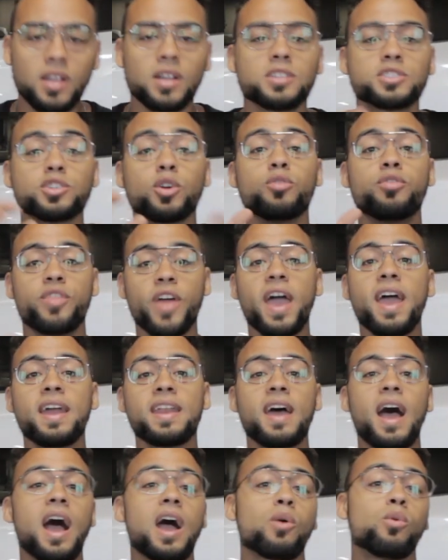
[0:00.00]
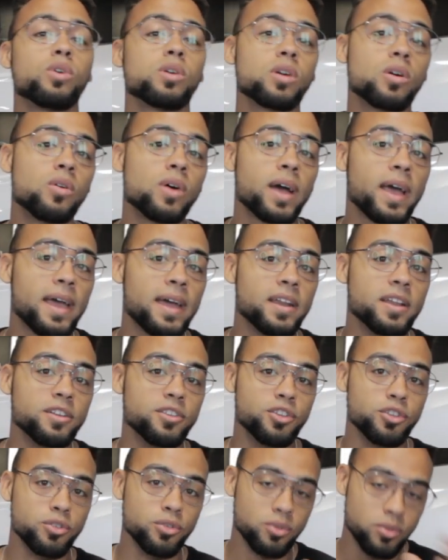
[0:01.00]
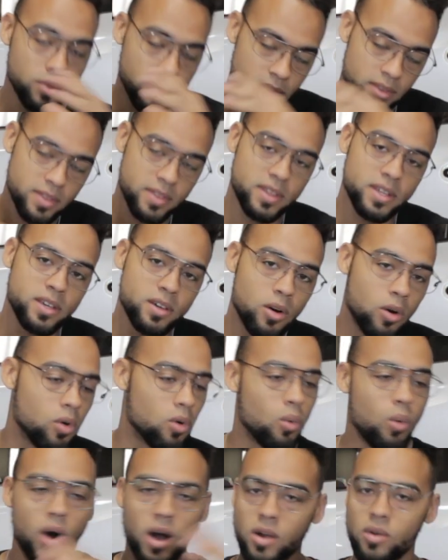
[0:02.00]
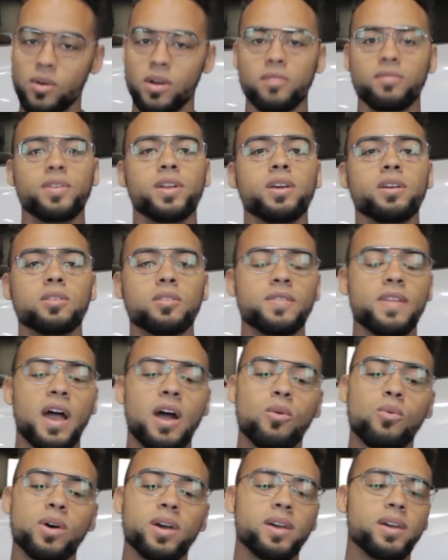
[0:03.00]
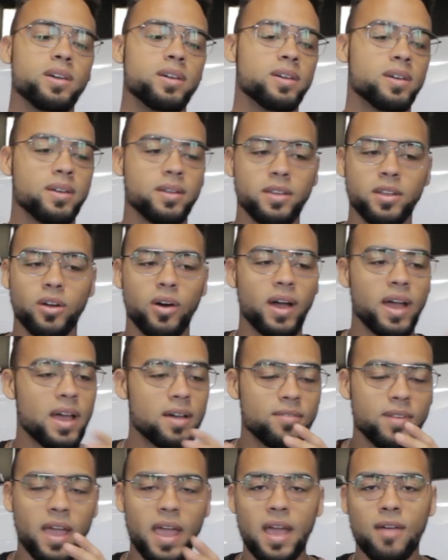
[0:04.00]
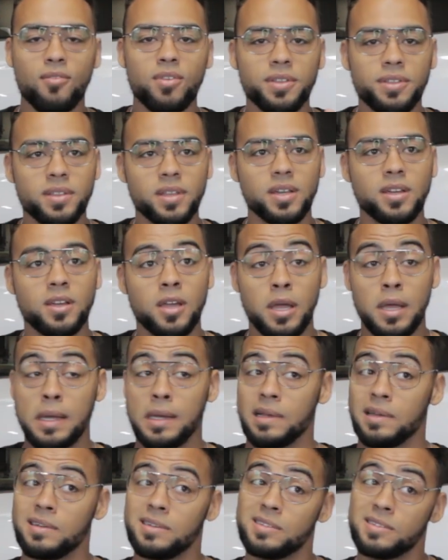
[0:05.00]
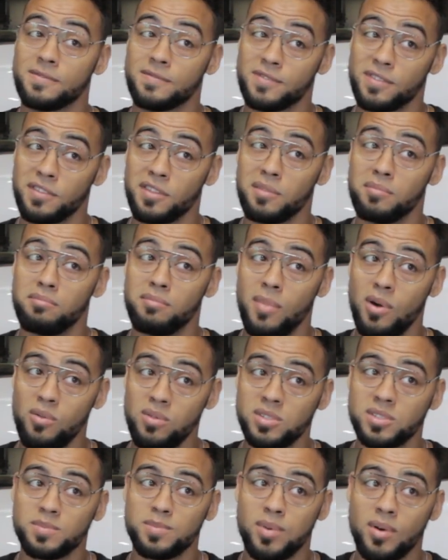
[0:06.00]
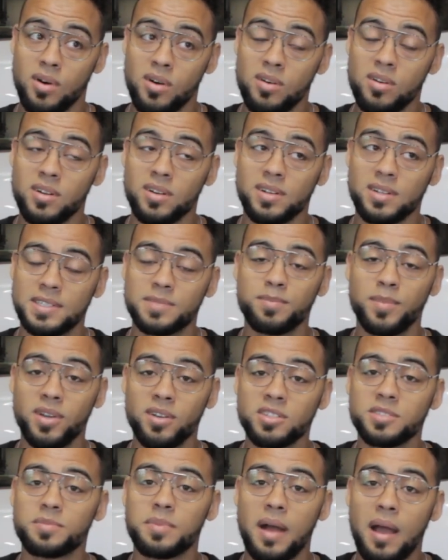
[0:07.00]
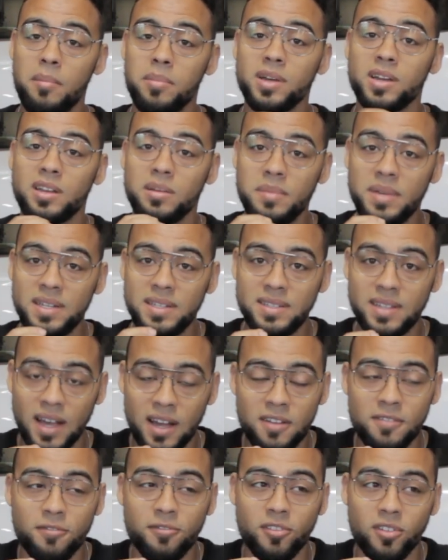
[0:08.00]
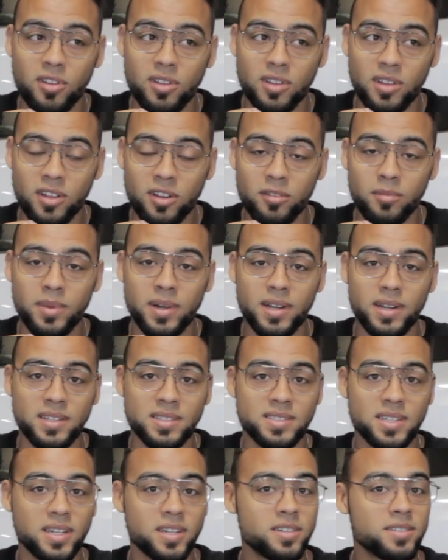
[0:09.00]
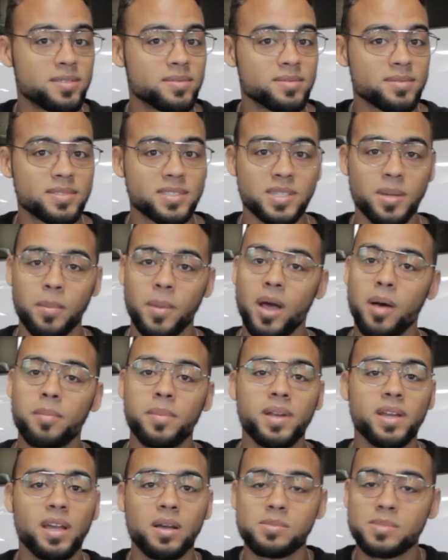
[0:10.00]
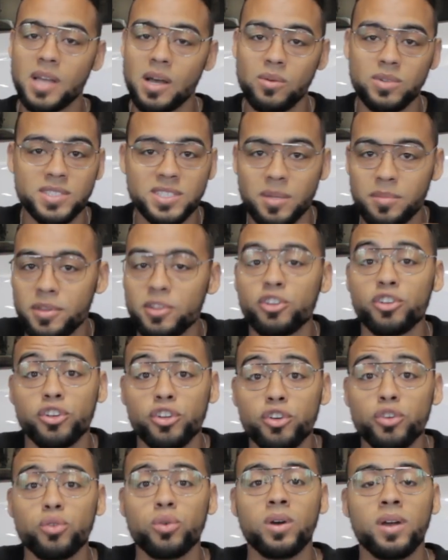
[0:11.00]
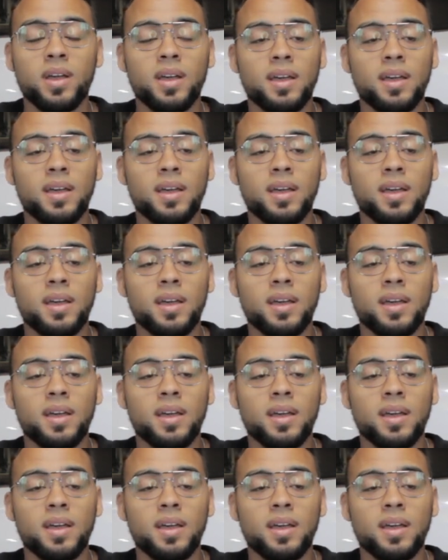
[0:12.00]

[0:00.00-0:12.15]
So then I will go ahead and do the whole walk around video. That way, you know, I have everything. For the most part, this build's probably going to be done for a little bit until some company comes out with something new.